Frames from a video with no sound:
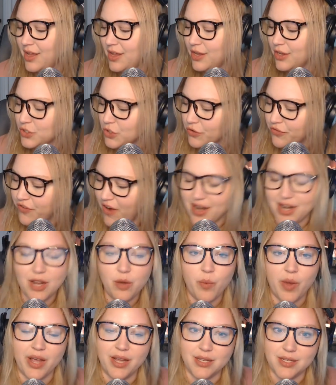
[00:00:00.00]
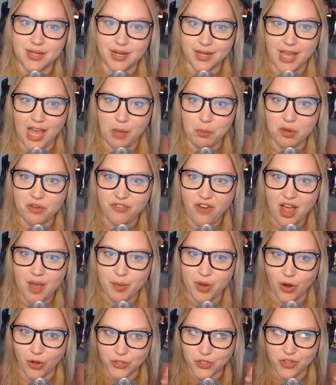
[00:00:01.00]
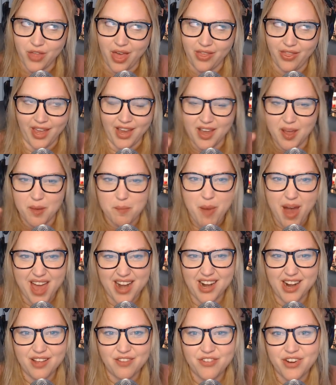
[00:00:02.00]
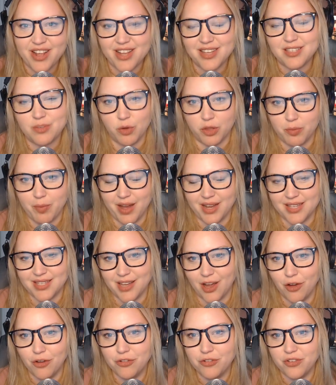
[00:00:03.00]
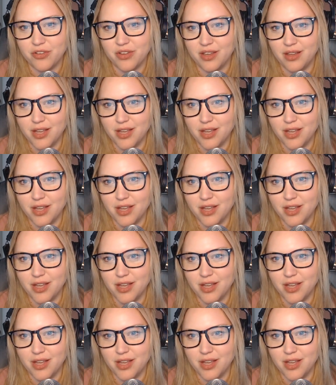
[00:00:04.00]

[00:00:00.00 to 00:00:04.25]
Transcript: So finding ways to gamify but also that like competitiveness with myself